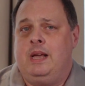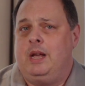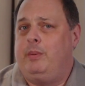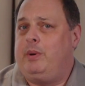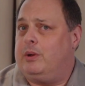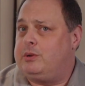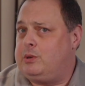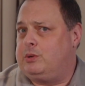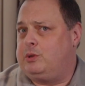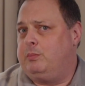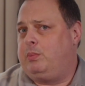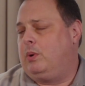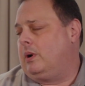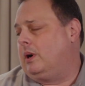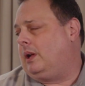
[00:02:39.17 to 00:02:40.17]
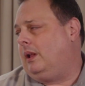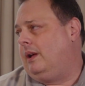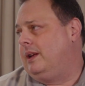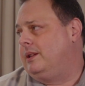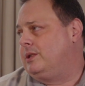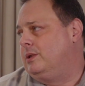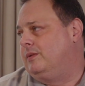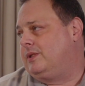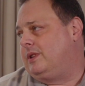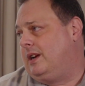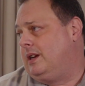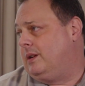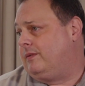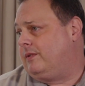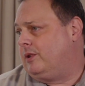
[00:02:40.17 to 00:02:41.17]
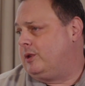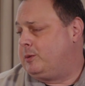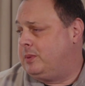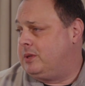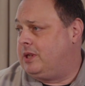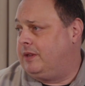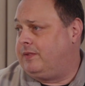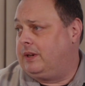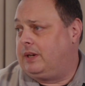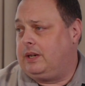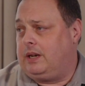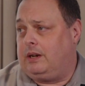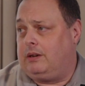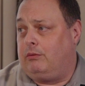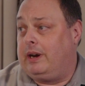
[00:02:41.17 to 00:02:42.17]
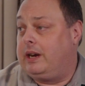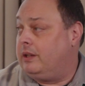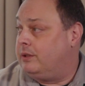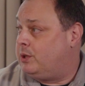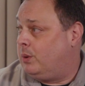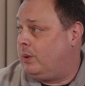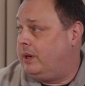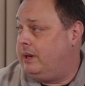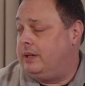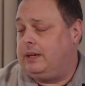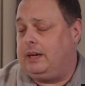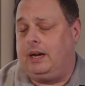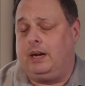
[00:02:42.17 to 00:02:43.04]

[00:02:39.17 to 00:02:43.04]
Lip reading: And we also support our clients who have signed up for specific regulatory